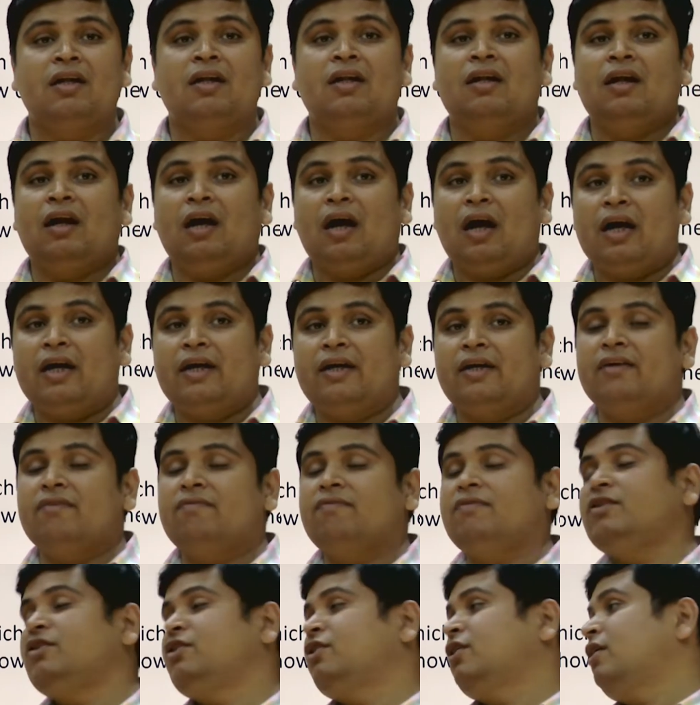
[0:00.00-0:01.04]

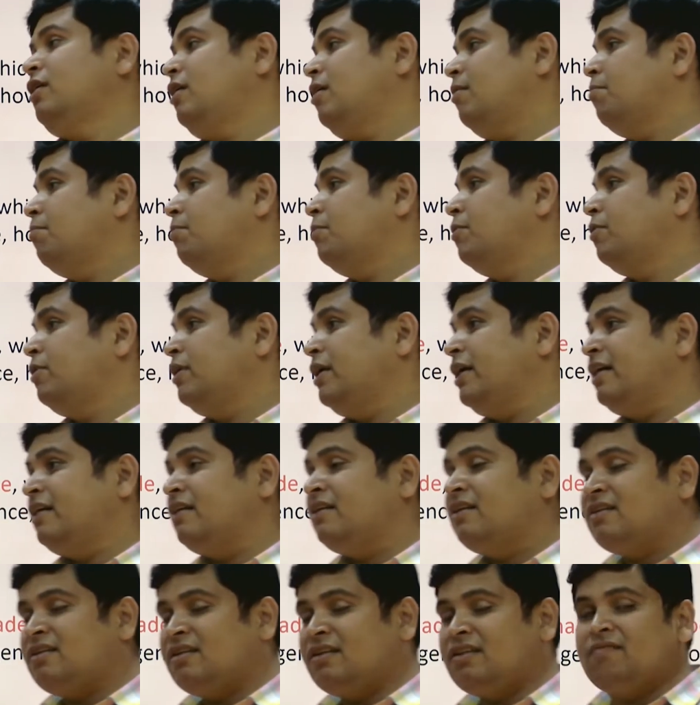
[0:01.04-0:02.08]
artificial component,
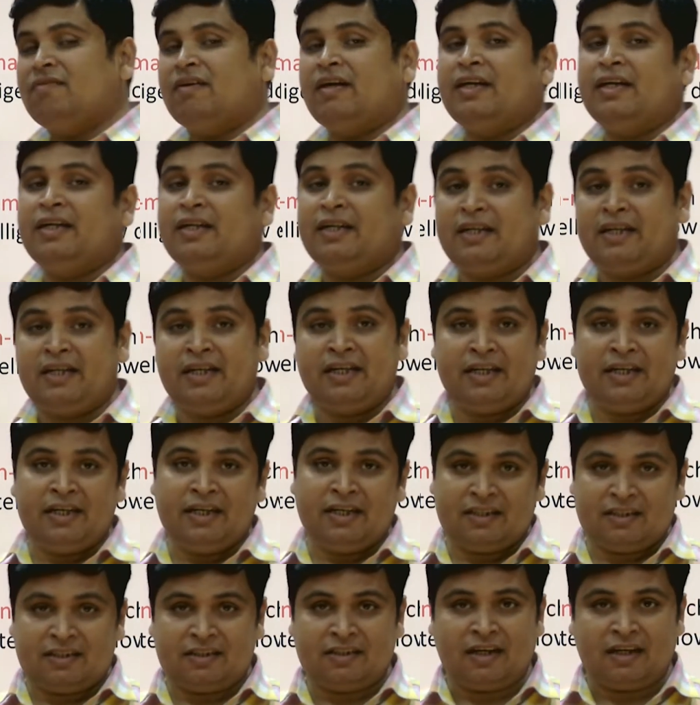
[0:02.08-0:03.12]
this is very
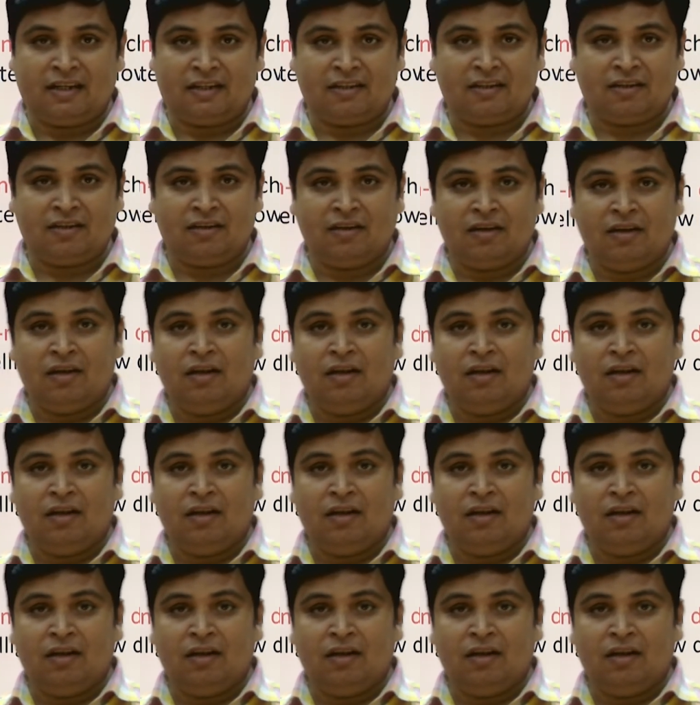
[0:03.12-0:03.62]
tedious task.